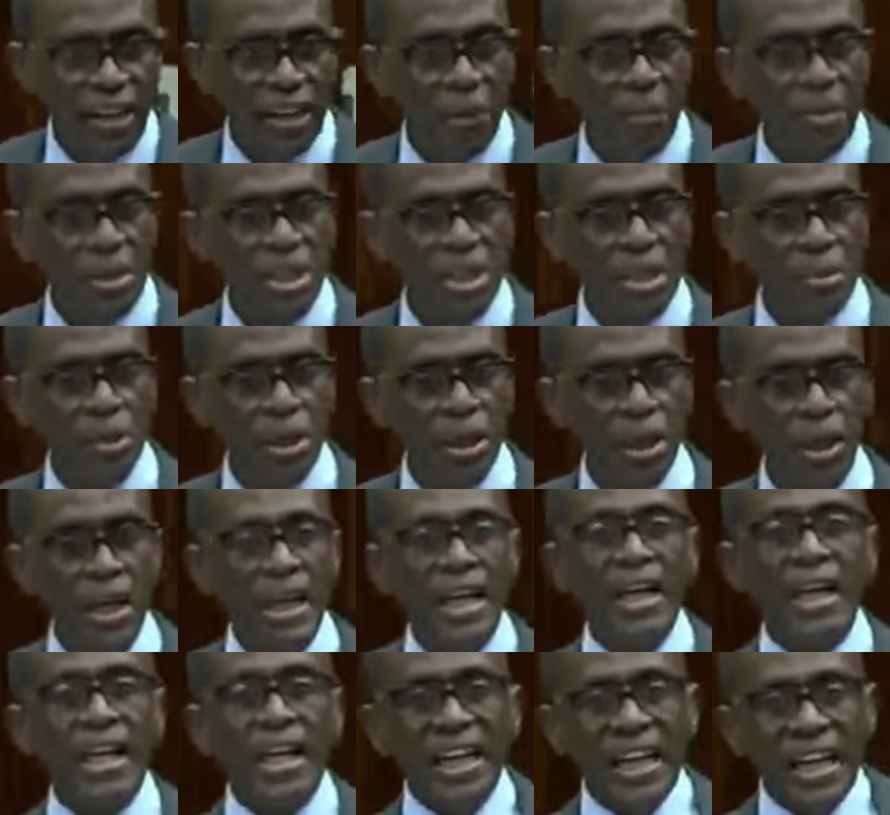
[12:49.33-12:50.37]
him, Mr. Speaker.
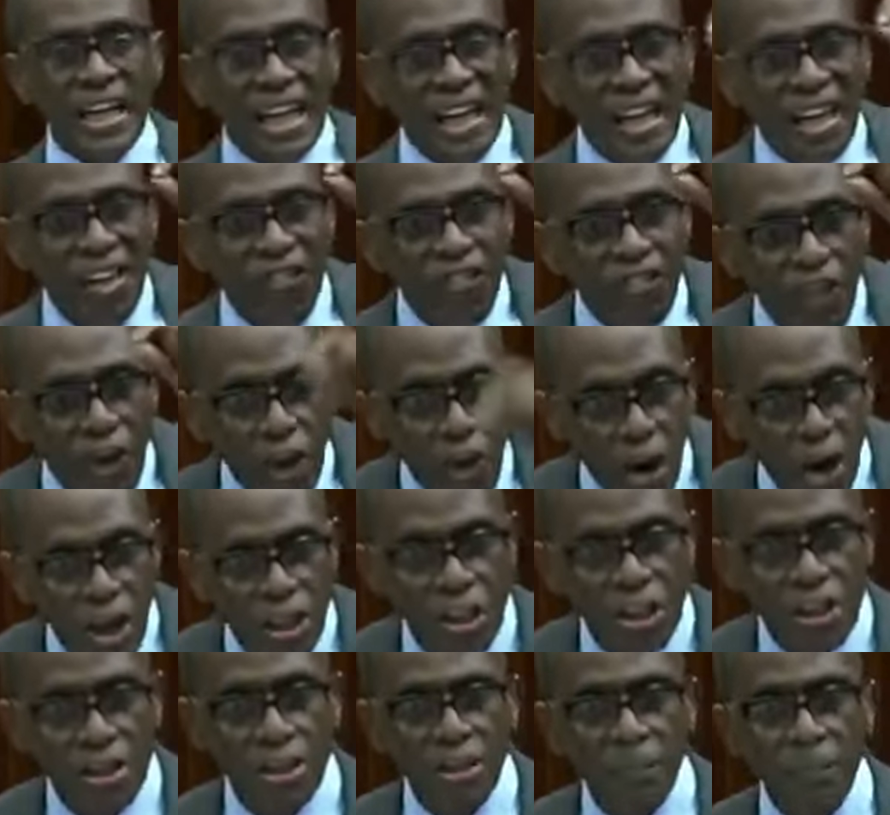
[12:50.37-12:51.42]
He
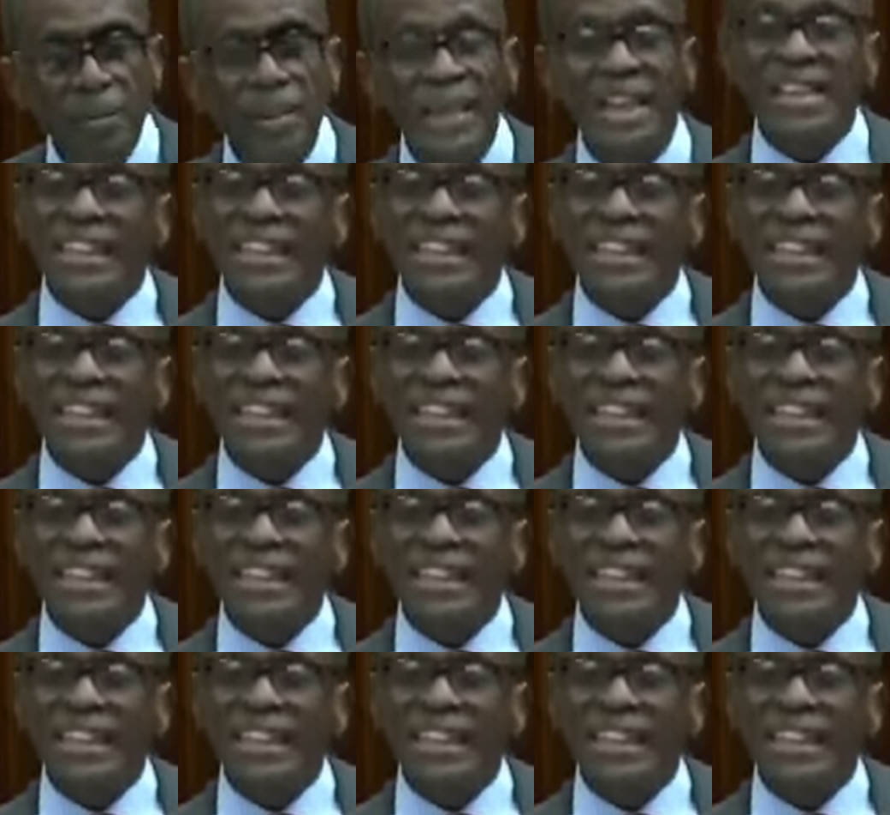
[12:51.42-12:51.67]
forgot. The